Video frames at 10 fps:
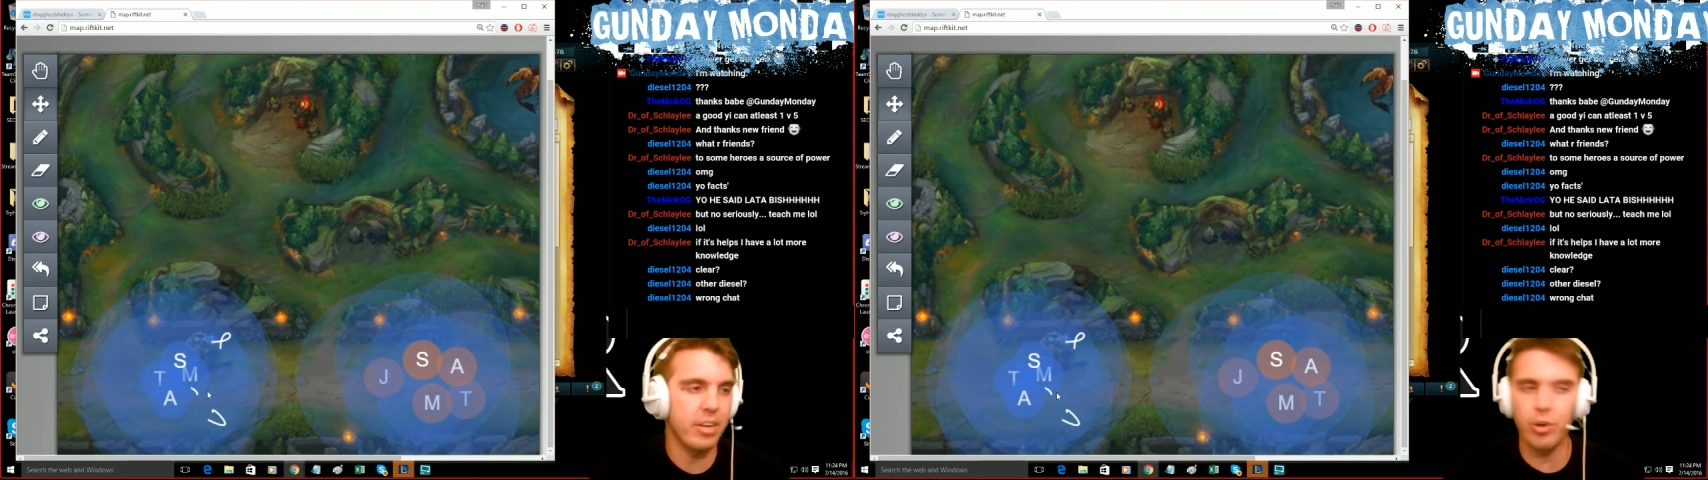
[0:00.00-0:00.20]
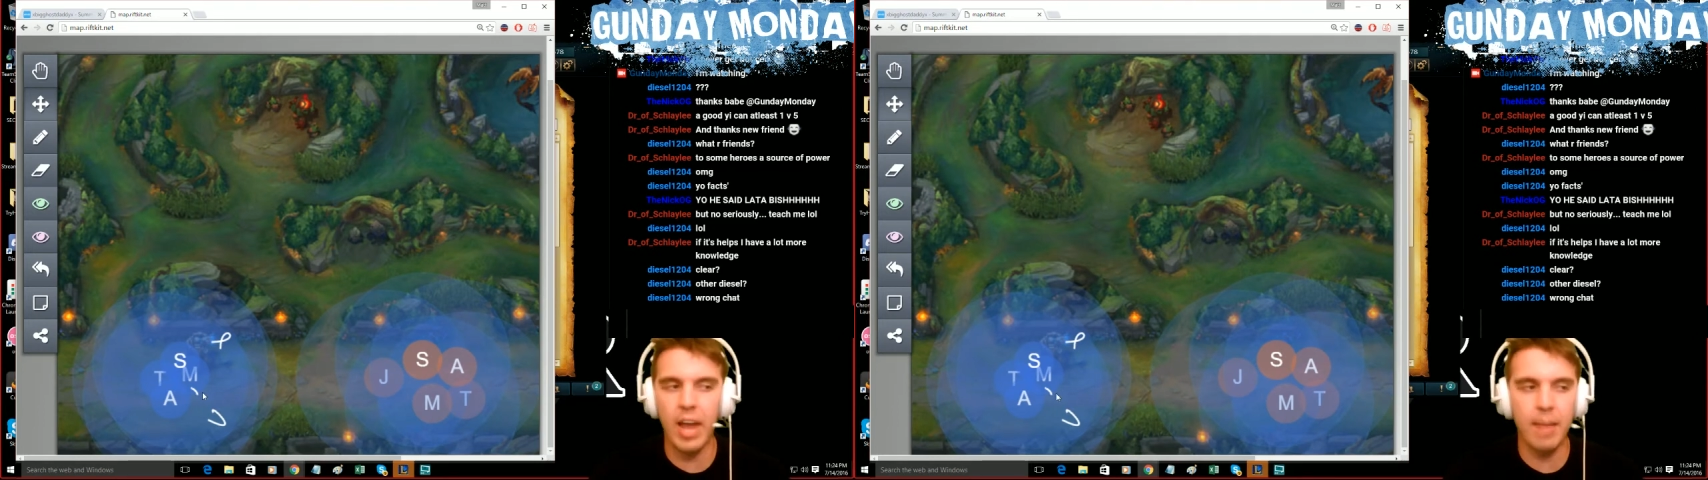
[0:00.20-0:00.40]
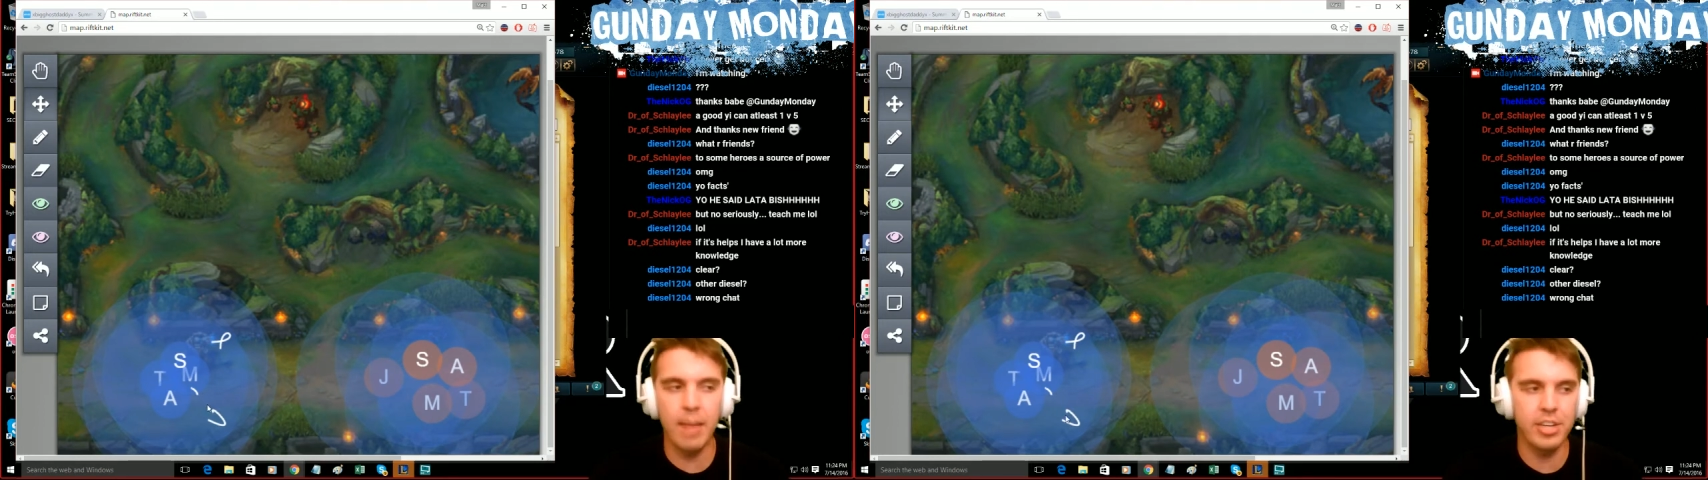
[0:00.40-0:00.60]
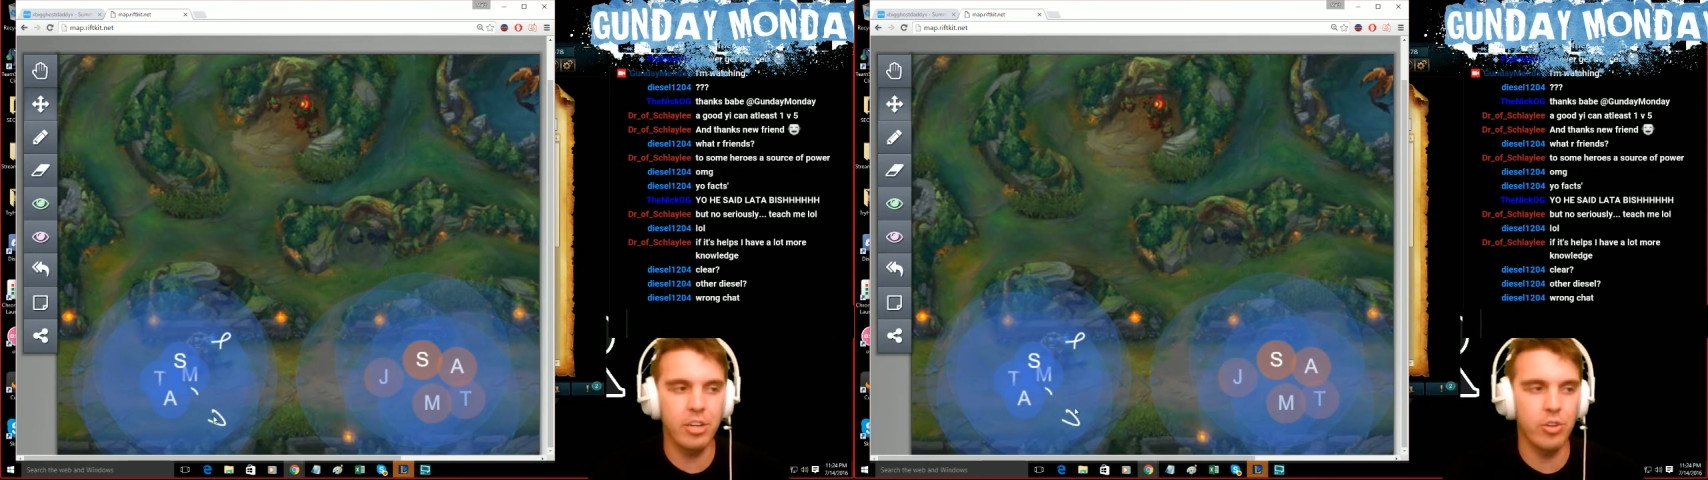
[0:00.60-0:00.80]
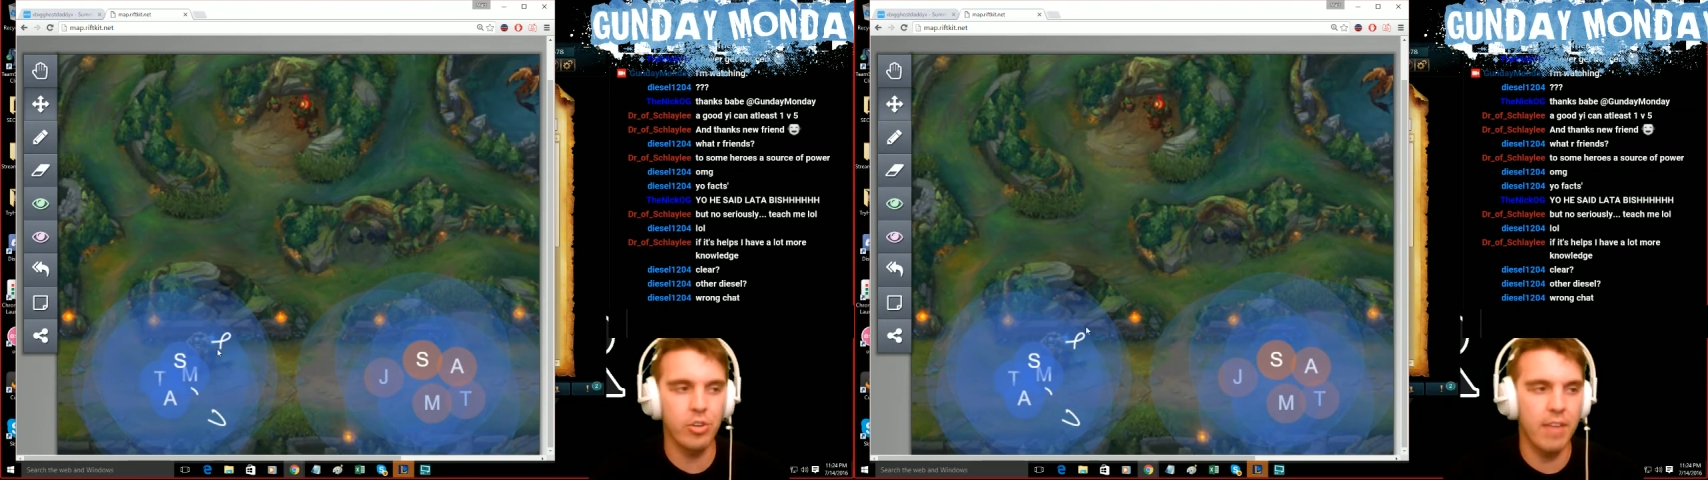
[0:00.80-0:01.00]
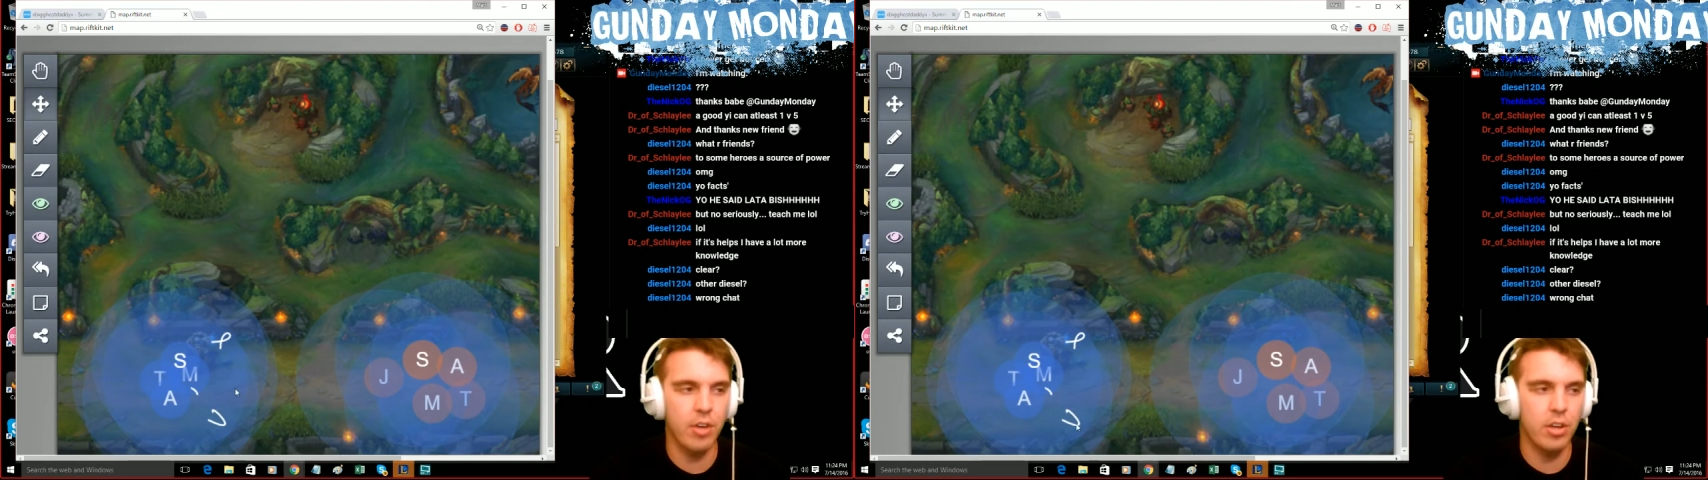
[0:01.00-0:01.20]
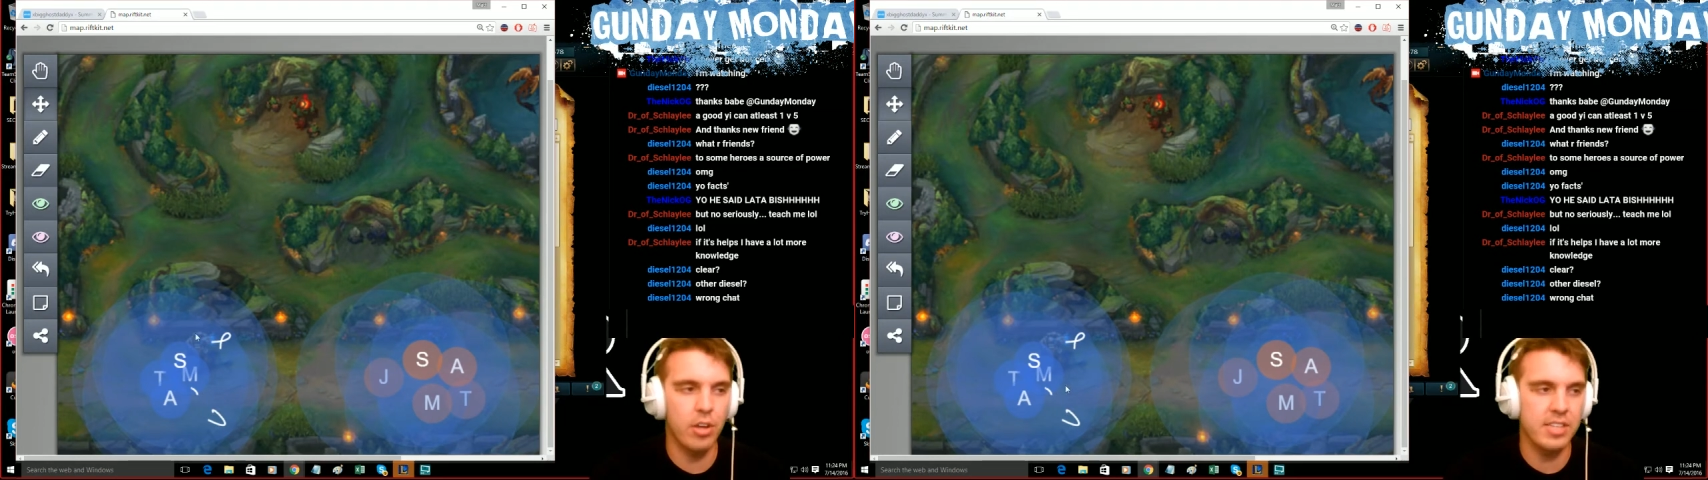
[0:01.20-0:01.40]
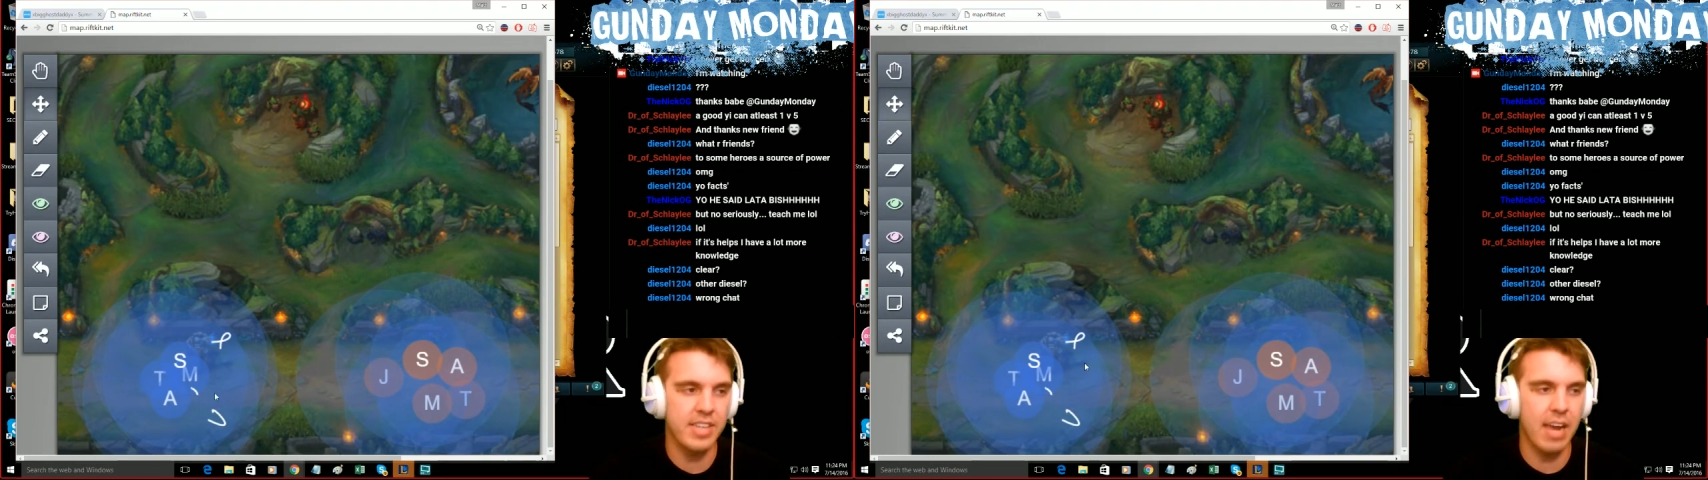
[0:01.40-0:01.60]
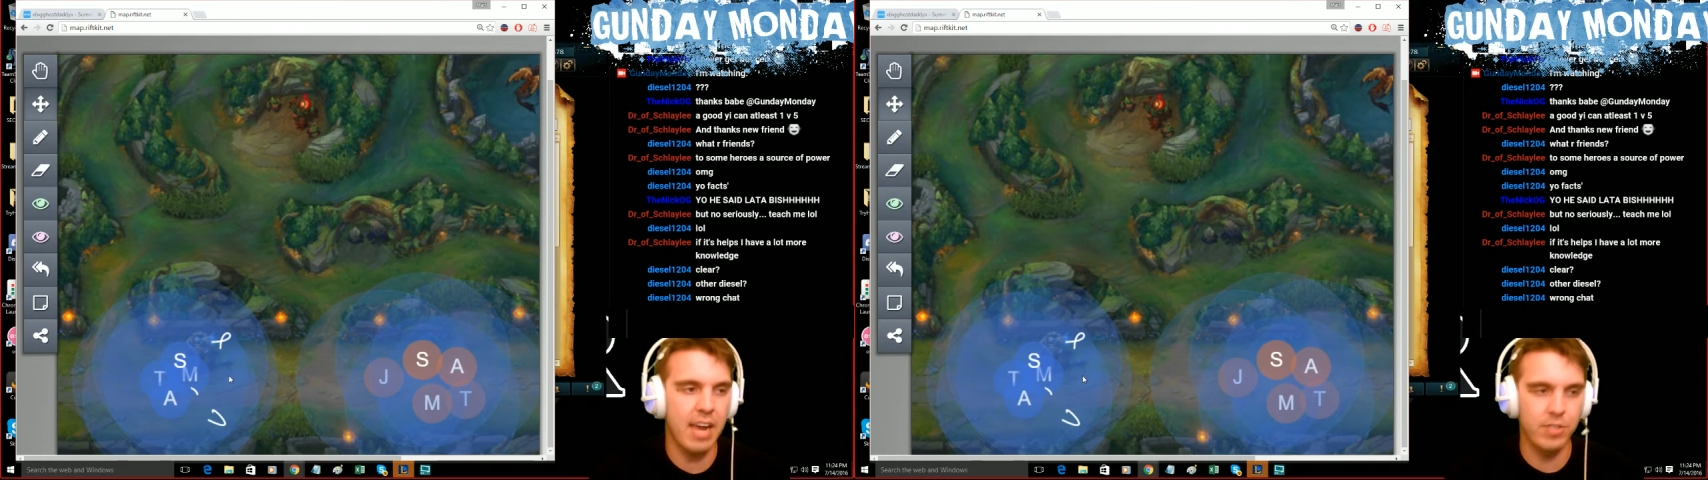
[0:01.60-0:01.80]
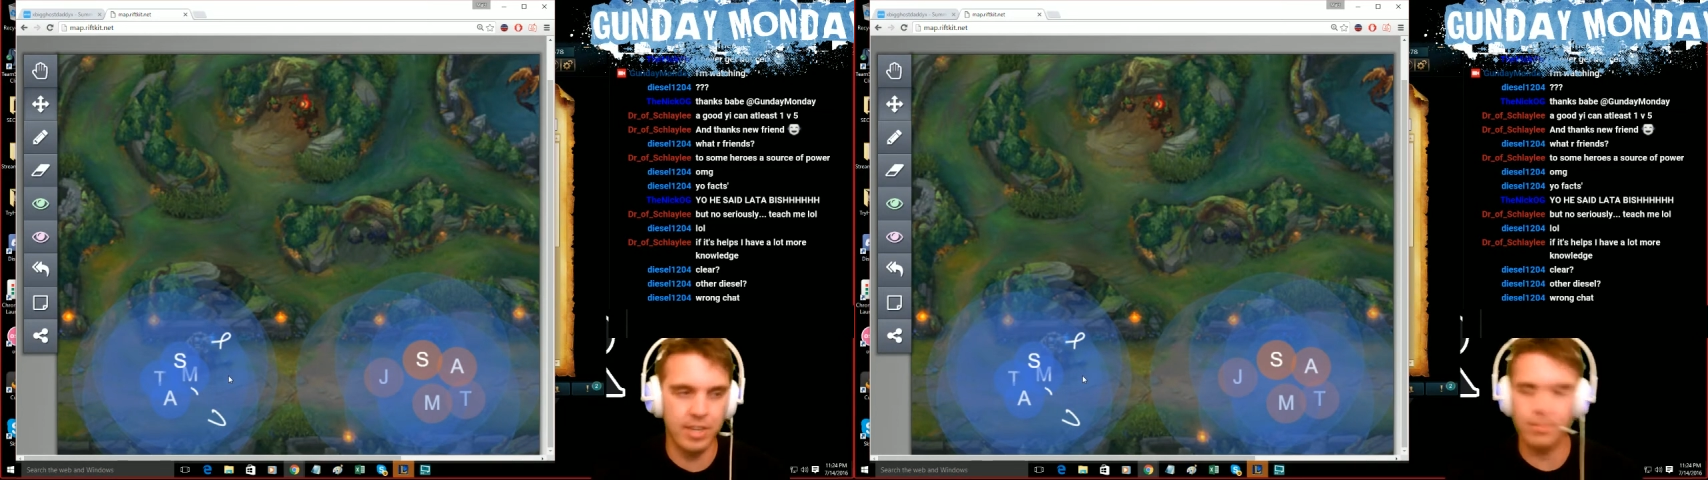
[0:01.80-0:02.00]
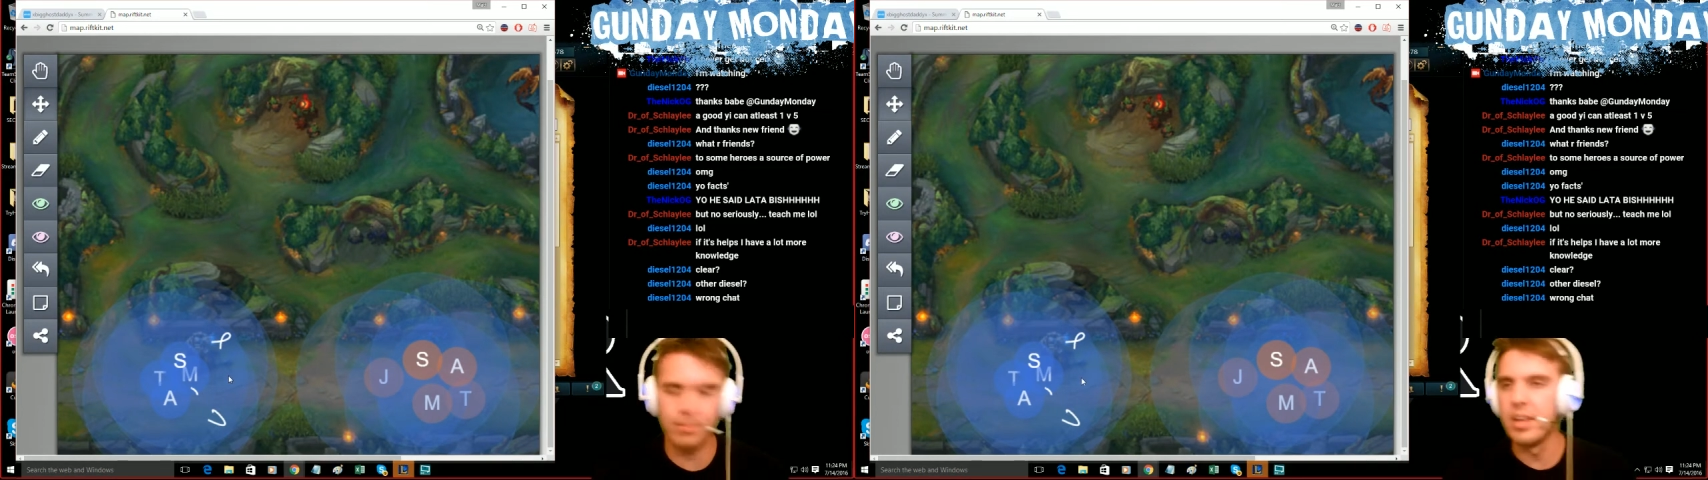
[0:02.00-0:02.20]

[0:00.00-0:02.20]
You're Heimerdinger. You have all these towers up.